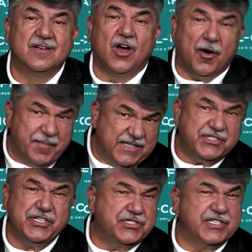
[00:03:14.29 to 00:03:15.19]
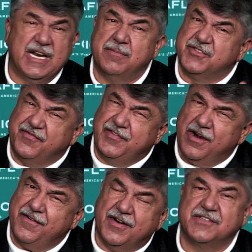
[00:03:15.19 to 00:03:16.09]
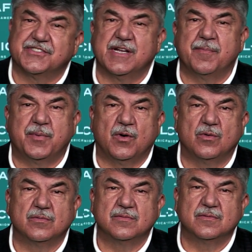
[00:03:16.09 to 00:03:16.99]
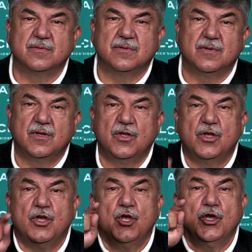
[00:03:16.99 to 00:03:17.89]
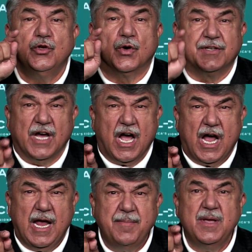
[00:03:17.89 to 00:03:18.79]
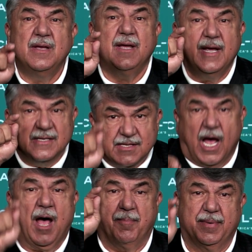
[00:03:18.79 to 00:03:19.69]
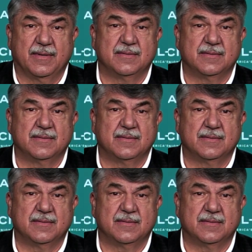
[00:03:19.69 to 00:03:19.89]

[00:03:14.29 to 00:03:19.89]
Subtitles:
Our message to them is very, very simple. Your time is up.